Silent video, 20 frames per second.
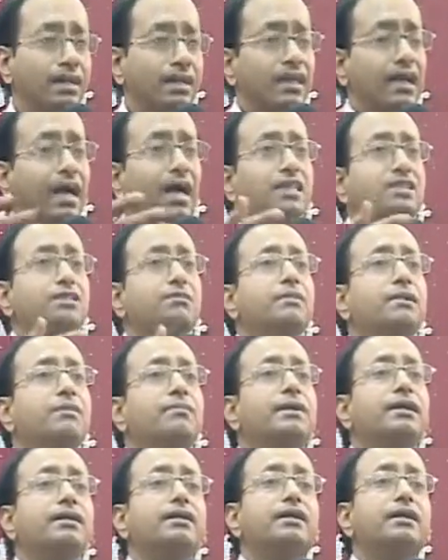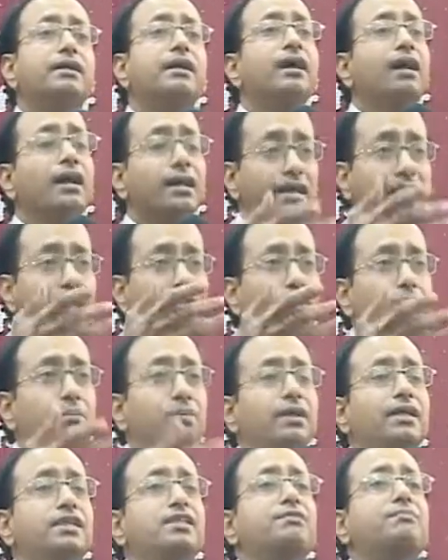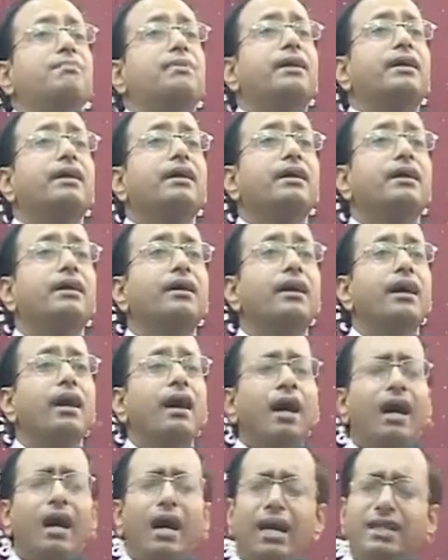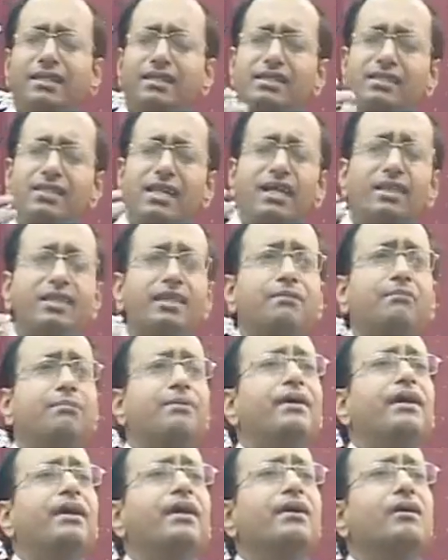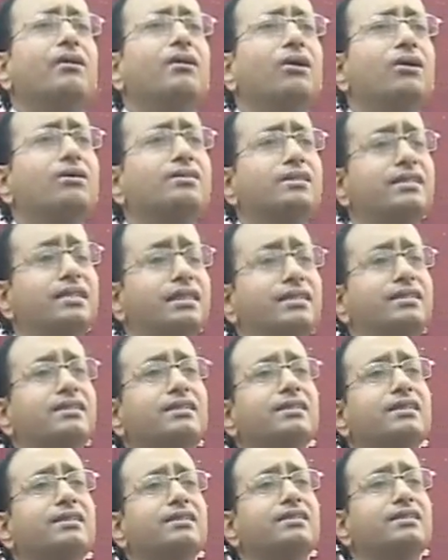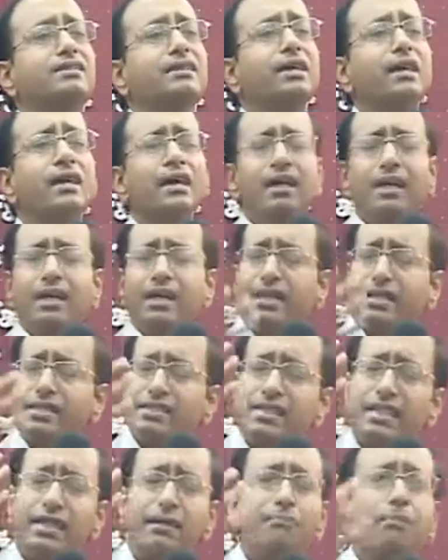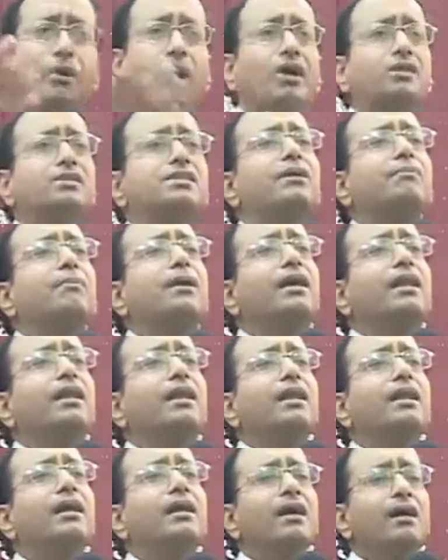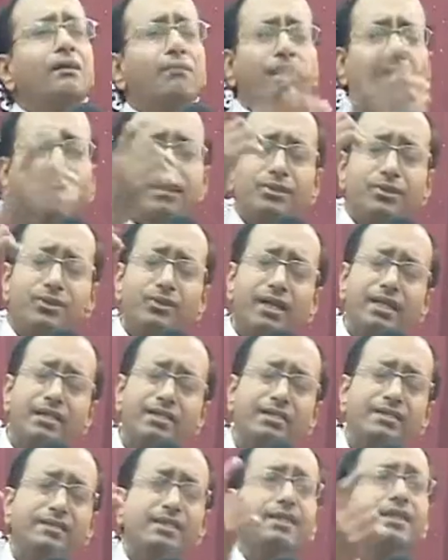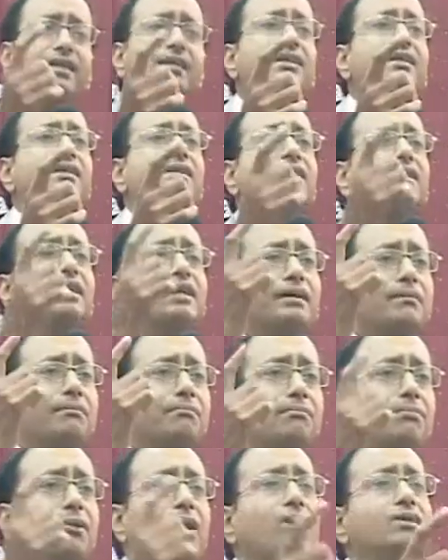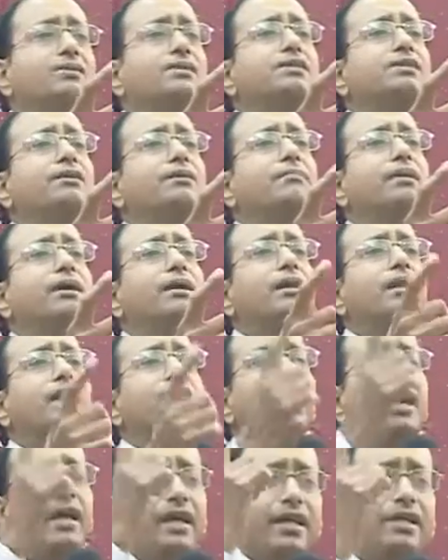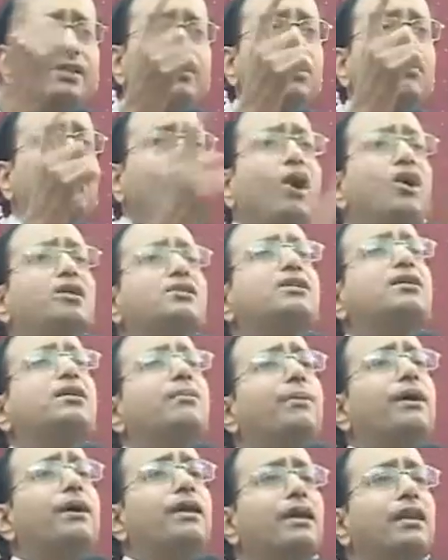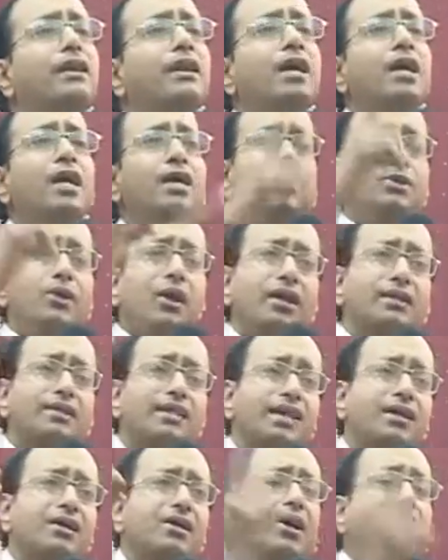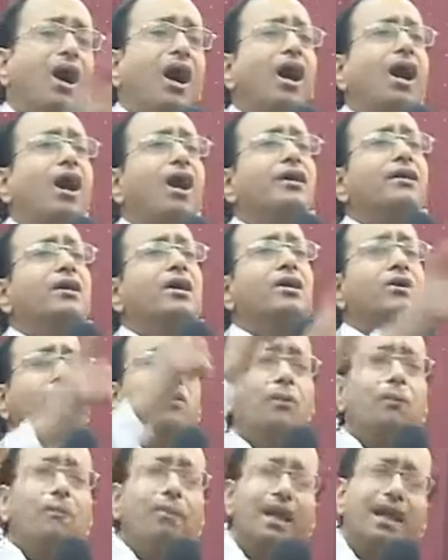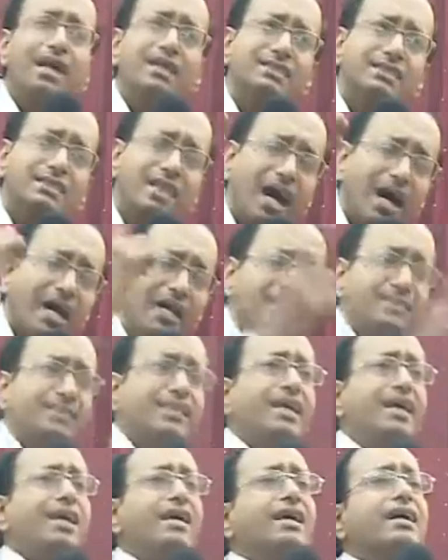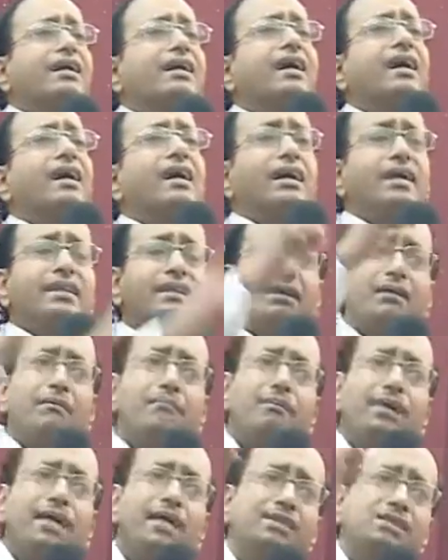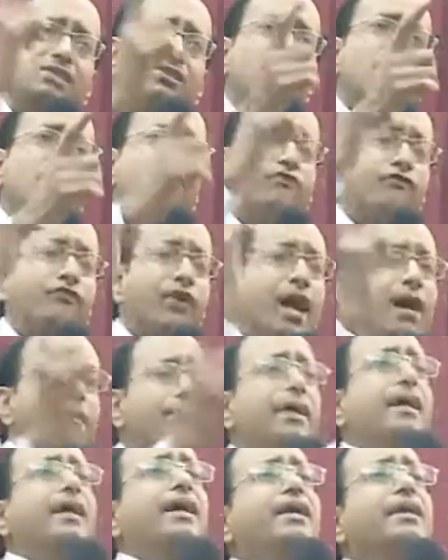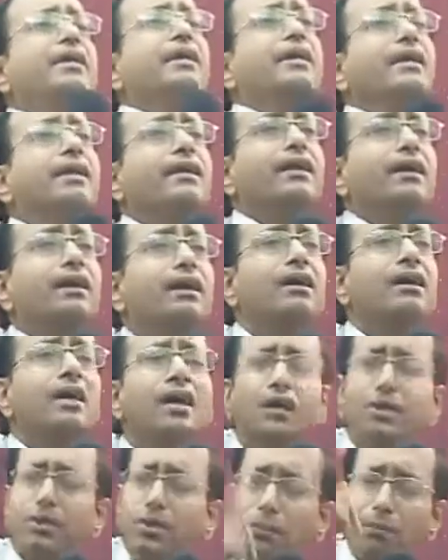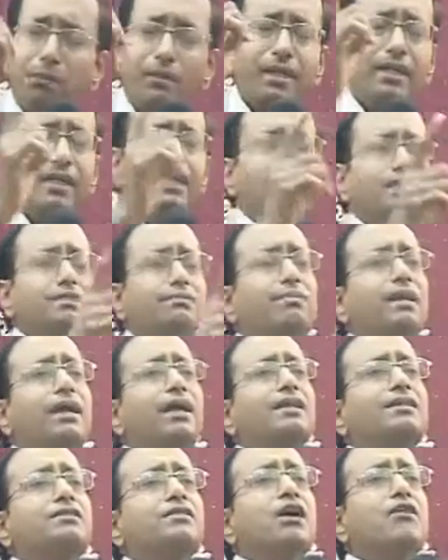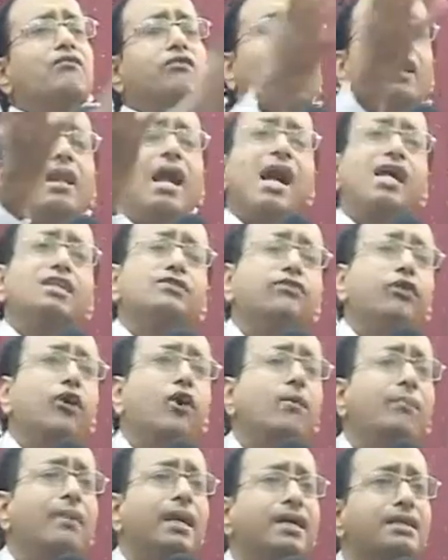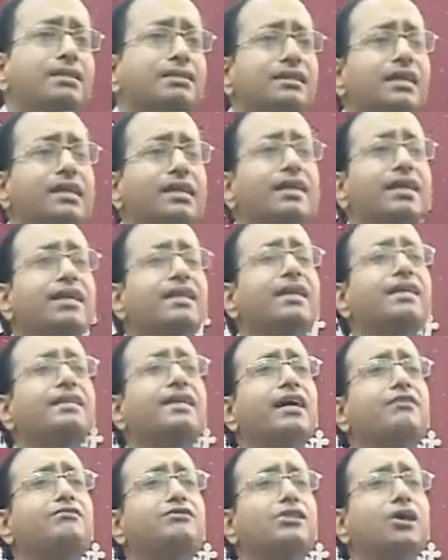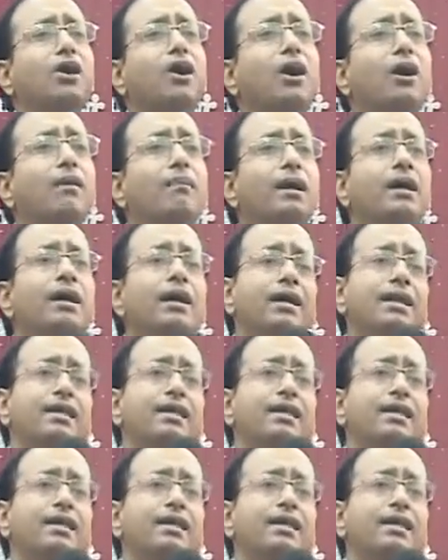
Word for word: They asked me, brother, can you please pray? I started praying, Lord Jesus, it's impossible, but you can turn the impossible into possible. You are the God who blessed Isaac in the midst of famine you please bless. For last four months he doesn't have job.